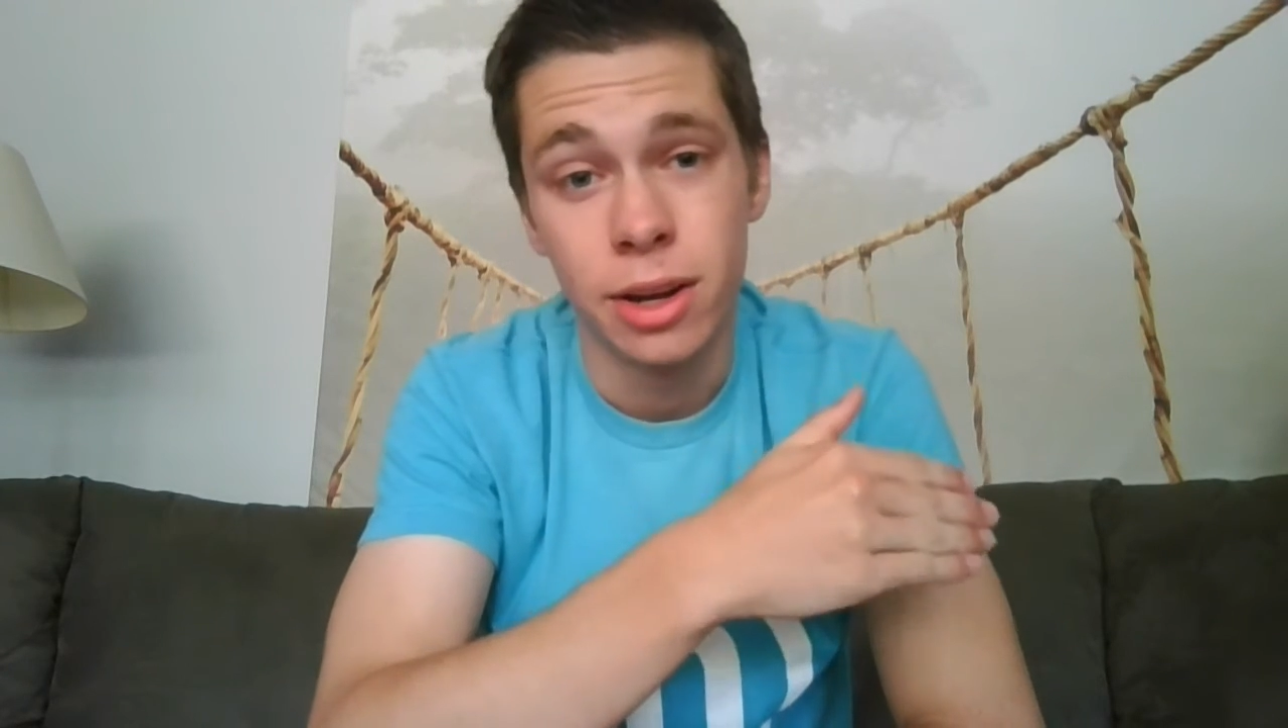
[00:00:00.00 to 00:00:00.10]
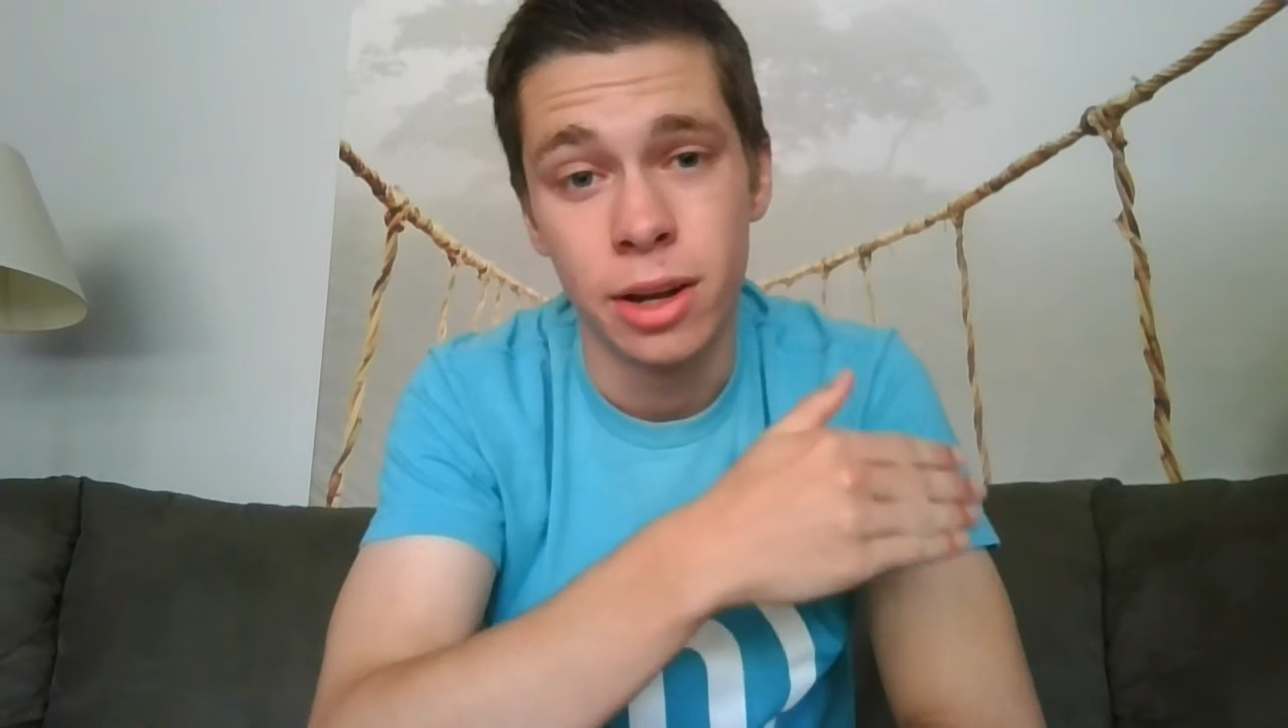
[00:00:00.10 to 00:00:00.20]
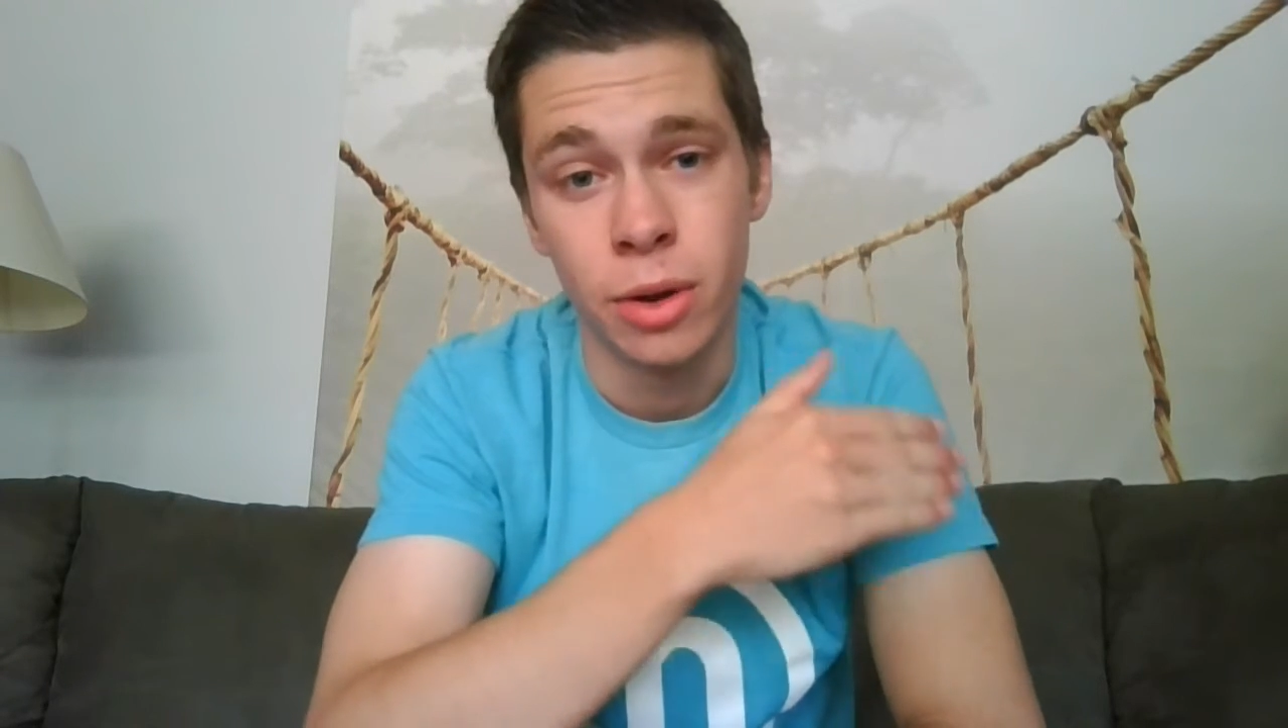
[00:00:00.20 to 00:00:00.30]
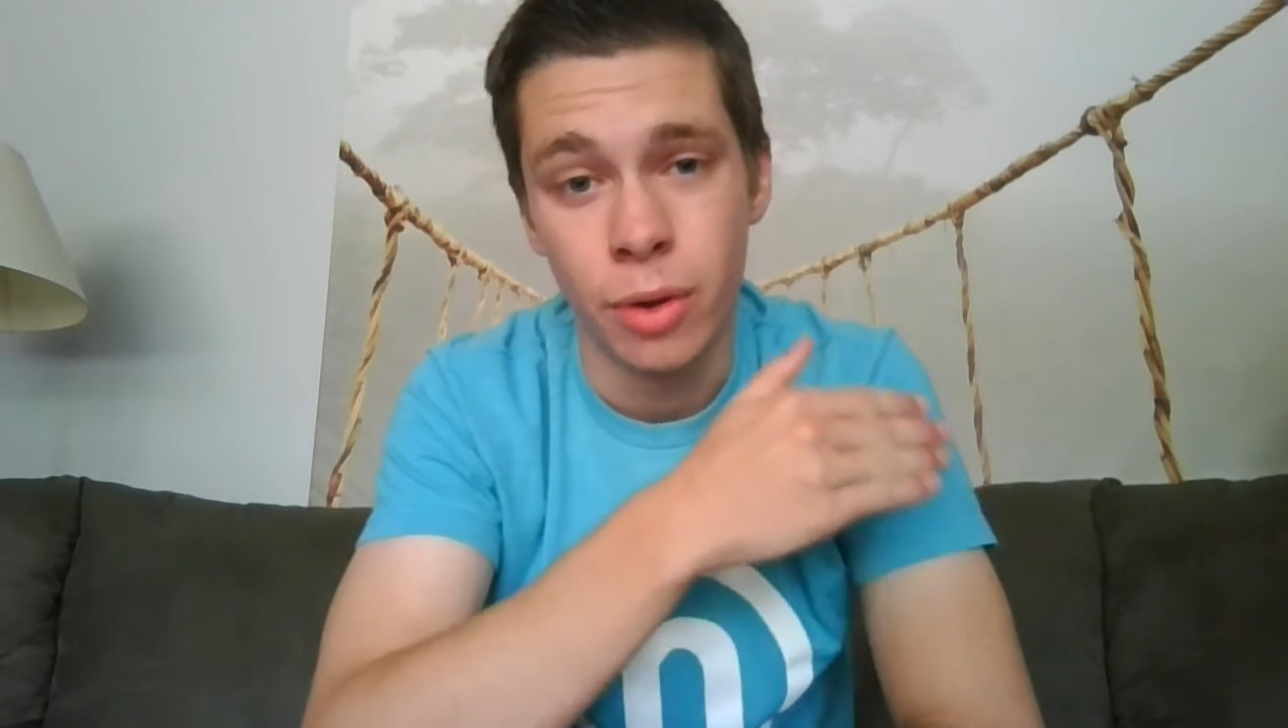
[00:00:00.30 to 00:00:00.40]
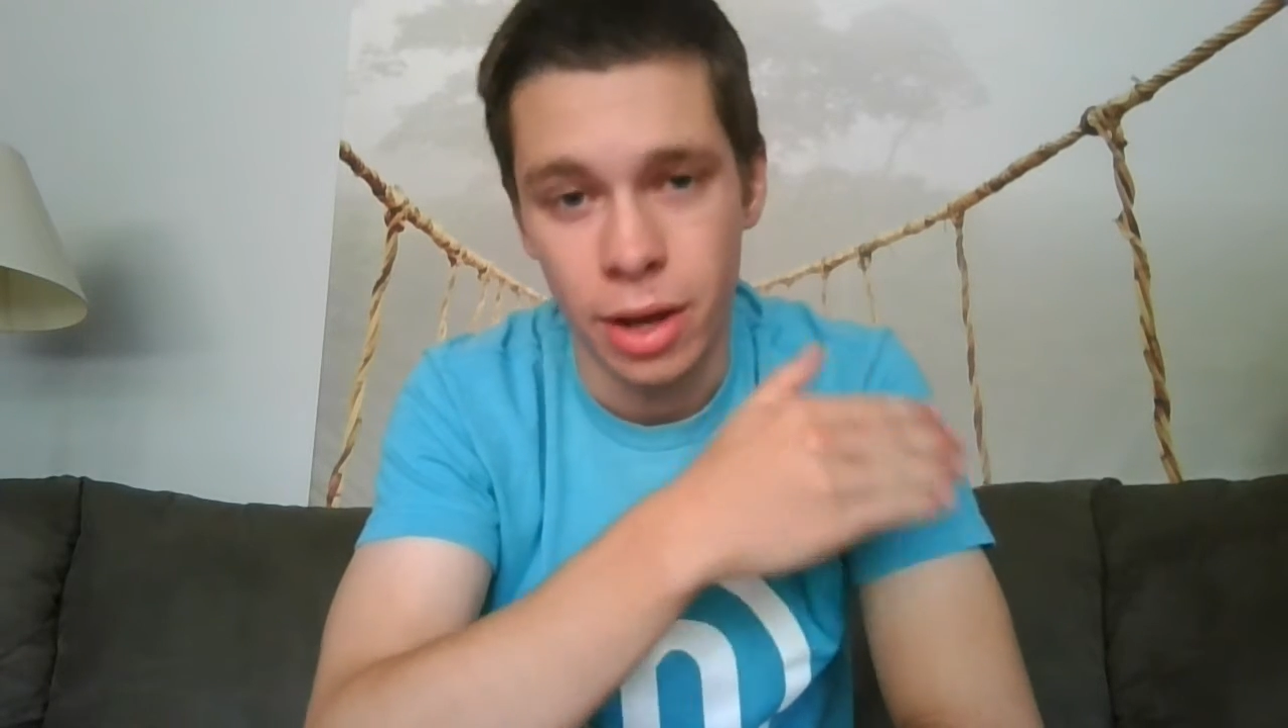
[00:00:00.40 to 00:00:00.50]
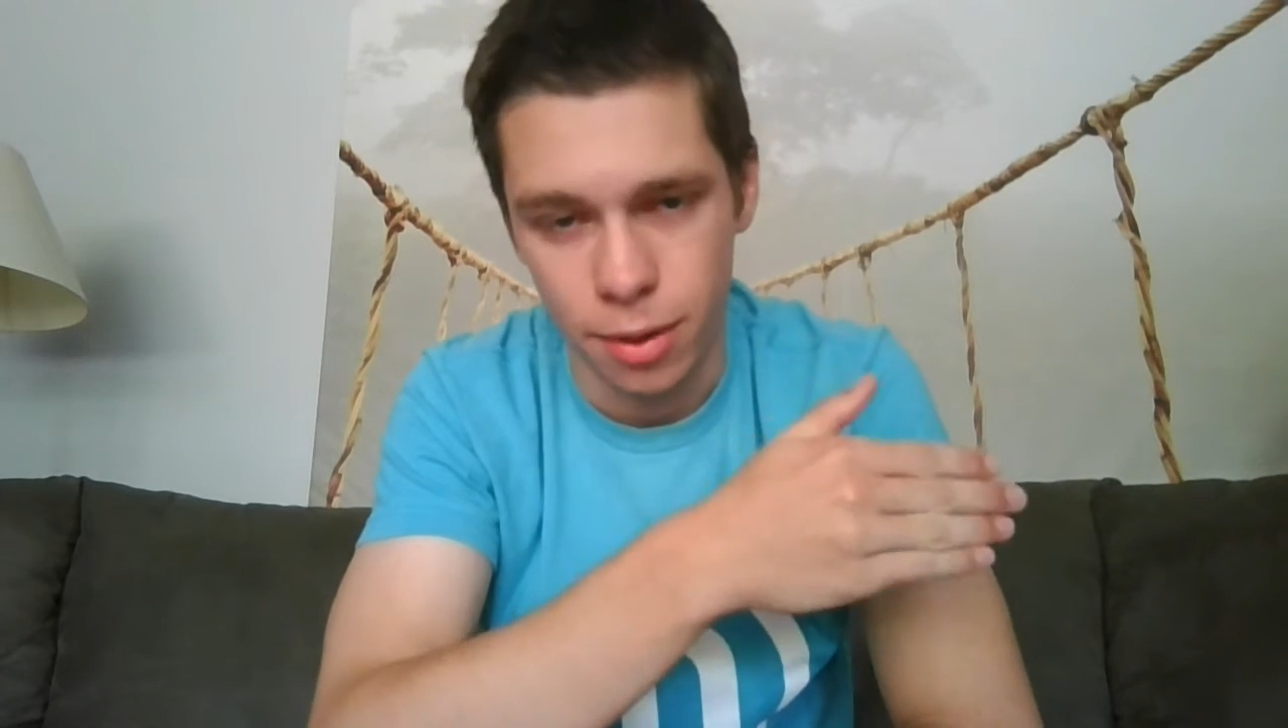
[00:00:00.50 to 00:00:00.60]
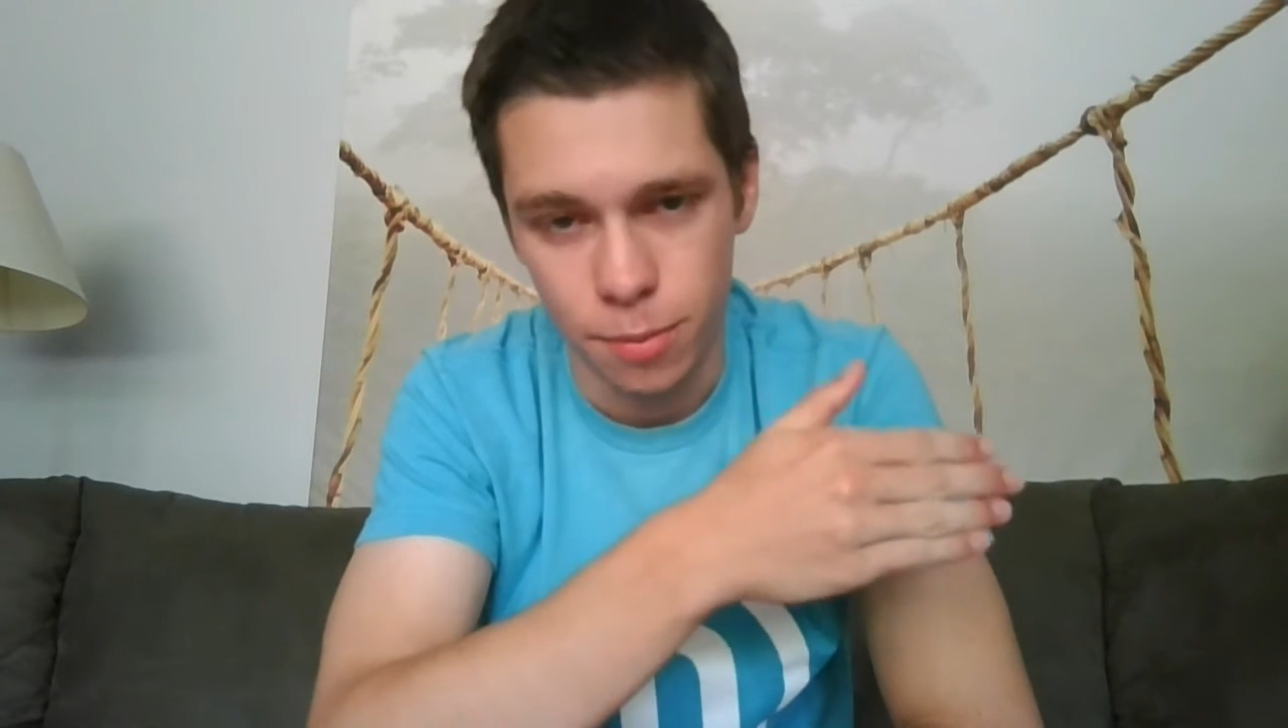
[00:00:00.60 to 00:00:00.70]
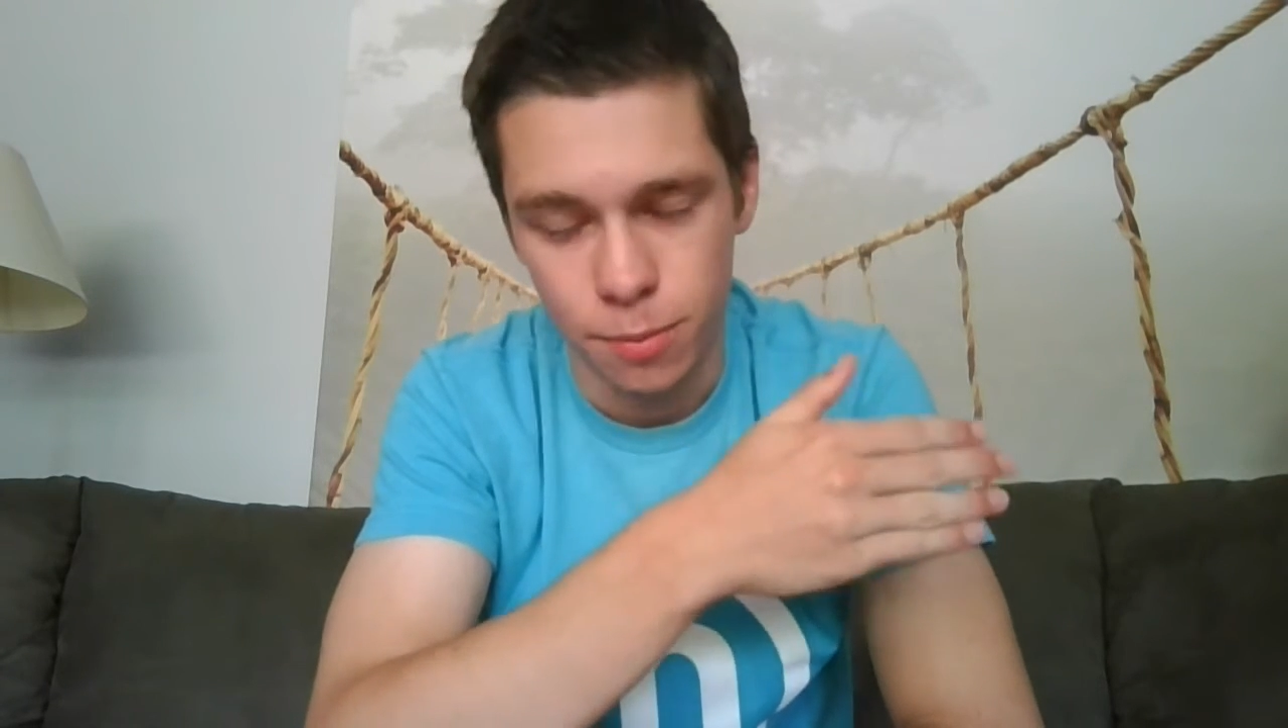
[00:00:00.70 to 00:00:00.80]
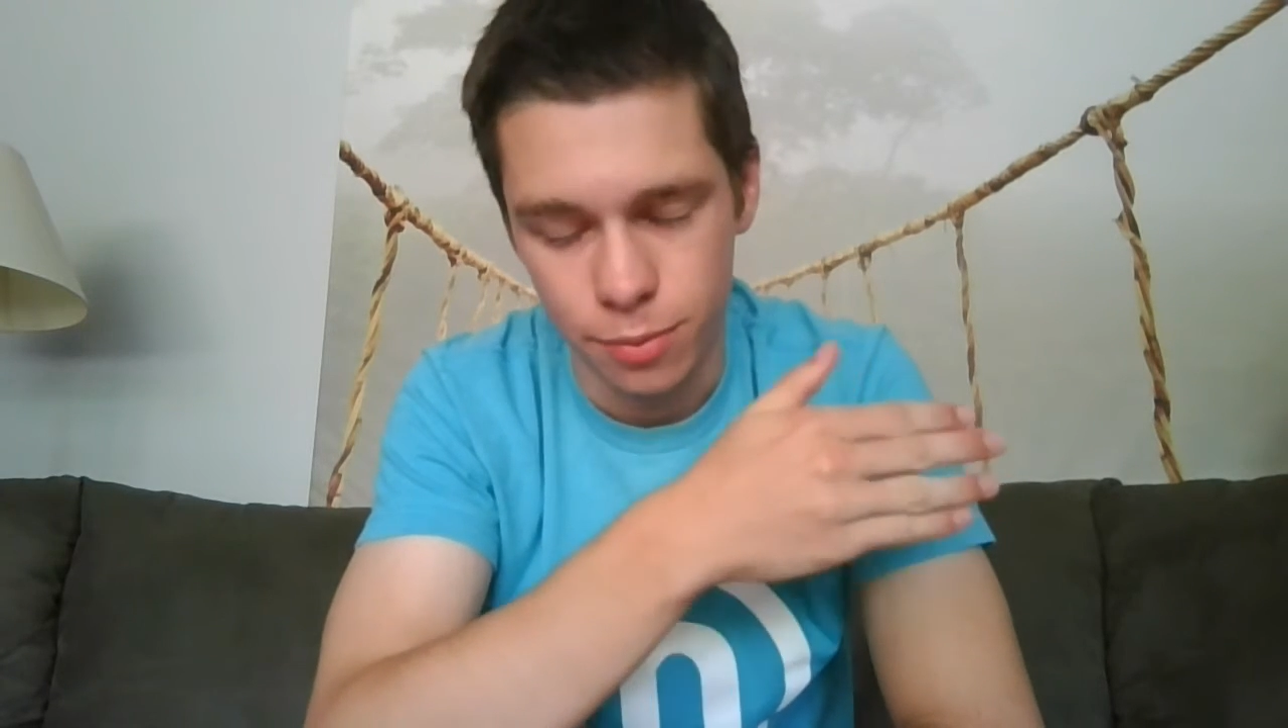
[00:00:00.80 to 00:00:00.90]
and go, hey,